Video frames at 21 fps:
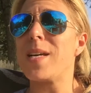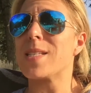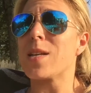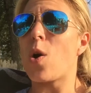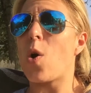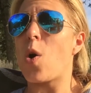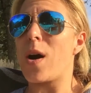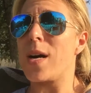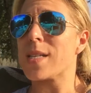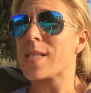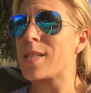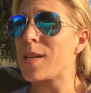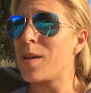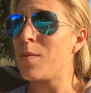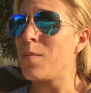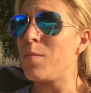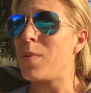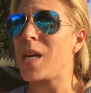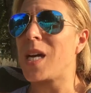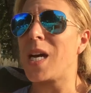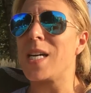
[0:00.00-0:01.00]
is
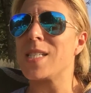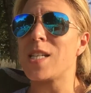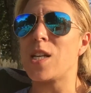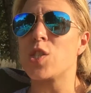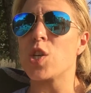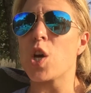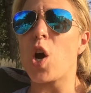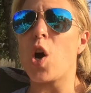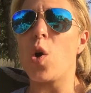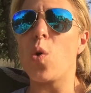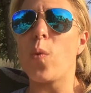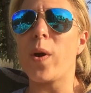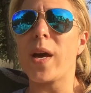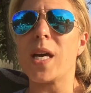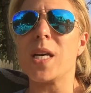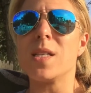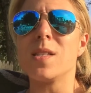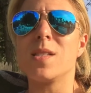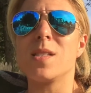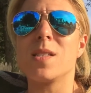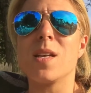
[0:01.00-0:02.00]
awesome because it's
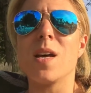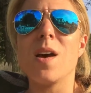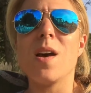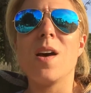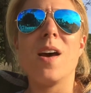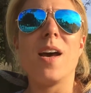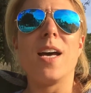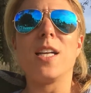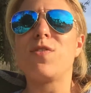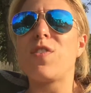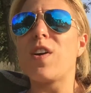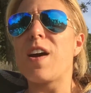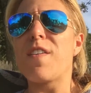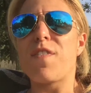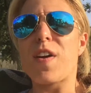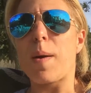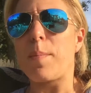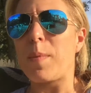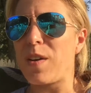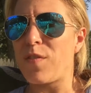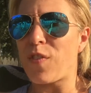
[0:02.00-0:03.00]
always, it's very
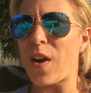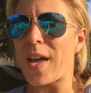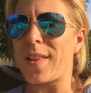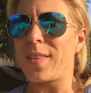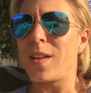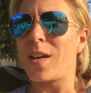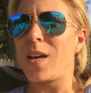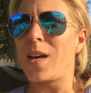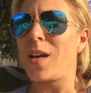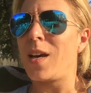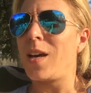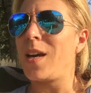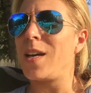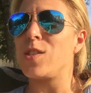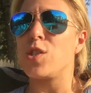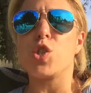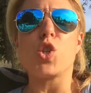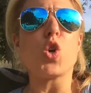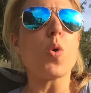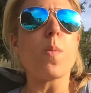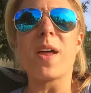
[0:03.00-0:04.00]
family friendly. It's
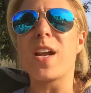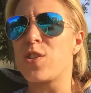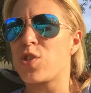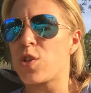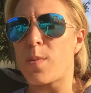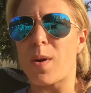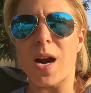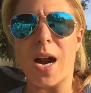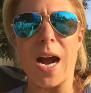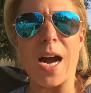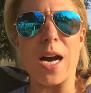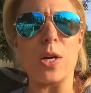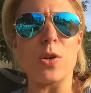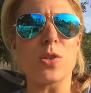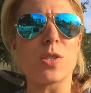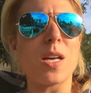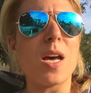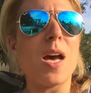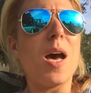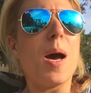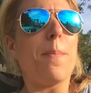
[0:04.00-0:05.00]
two minutes from our house.
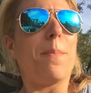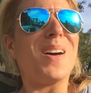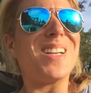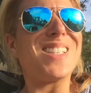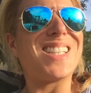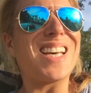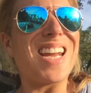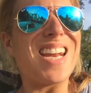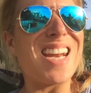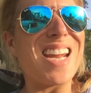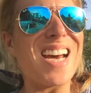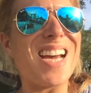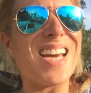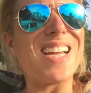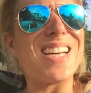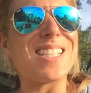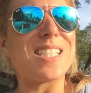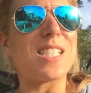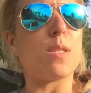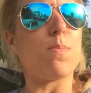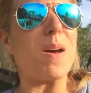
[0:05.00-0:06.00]
But tonight
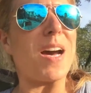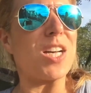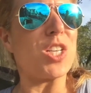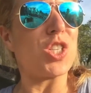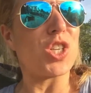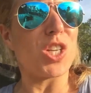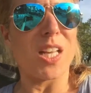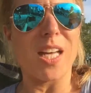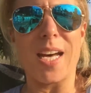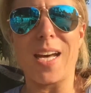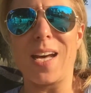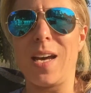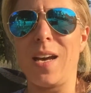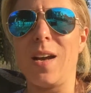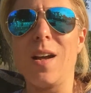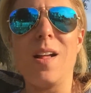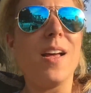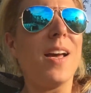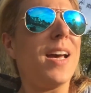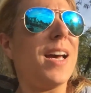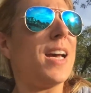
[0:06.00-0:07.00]
especially,
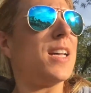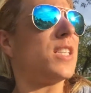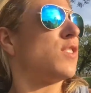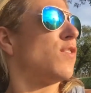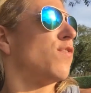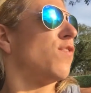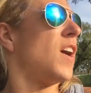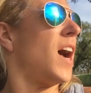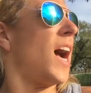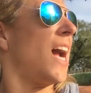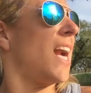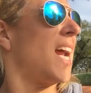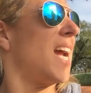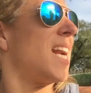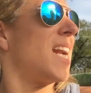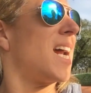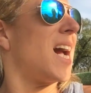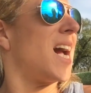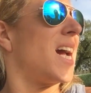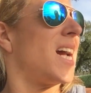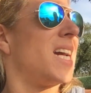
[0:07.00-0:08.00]
it's Friday
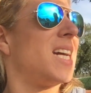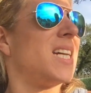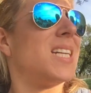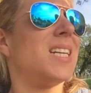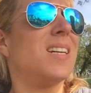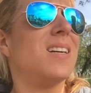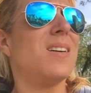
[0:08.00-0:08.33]
night.